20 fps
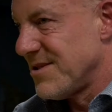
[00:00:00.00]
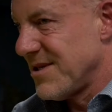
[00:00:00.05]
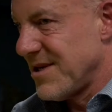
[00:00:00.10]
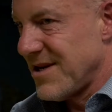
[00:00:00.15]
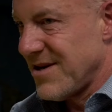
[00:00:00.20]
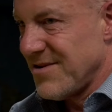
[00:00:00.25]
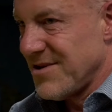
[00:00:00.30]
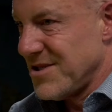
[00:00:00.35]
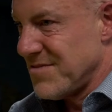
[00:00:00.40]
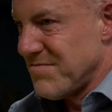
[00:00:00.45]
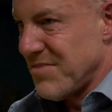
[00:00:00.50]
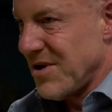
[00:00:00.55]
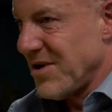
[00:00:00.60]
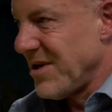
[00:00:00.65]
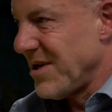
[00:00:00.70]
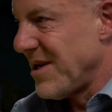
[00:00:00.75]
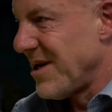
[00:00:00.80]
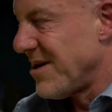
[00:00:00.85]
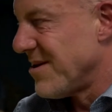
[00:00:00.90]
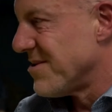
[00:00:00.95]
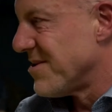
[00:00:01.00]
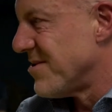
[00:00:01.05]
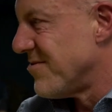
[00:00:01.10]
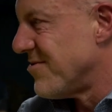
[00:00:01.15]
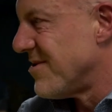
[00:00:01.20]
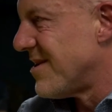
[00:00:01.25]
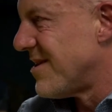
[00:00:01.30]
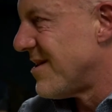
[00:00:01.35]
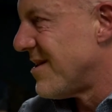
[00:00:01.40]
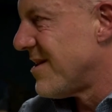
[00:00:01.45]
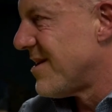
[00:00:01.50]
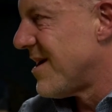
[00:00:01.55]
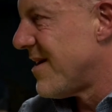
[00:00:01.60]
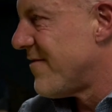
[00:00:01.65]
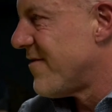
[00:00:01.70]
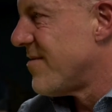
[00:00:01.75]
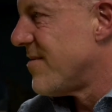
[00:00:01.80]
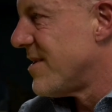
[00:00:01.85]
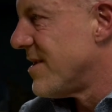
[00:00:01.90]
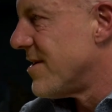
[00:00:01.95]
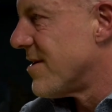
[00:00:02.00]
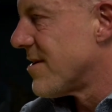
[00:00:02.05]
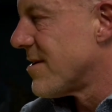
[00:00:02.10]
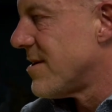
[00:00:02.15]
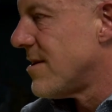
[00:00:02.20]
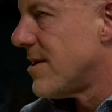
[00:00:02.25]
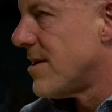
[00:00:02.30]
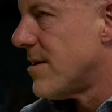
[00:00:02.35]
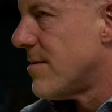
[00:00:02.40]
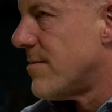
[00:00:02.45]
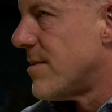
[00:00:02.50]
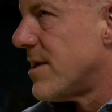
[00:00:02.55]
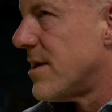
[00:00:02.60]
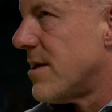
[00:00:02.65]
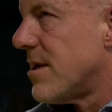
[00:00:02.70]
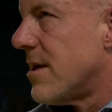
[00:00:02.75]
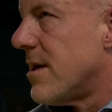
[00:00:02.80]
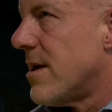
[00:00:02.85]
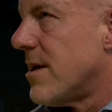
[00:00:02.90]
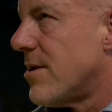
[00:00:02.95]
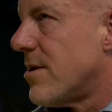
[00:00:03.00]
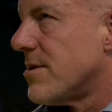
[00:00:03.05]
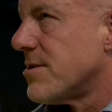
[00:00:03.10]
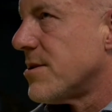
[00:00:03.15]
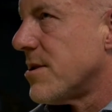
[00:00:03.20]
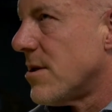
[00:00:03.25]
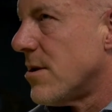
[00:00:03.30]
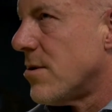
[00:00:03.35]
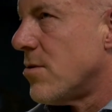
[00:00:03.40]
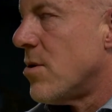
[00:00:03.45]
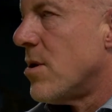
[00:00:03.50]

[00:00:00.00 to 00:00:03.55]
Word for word: know these billionaires who wouldn't have him in their club, and and also.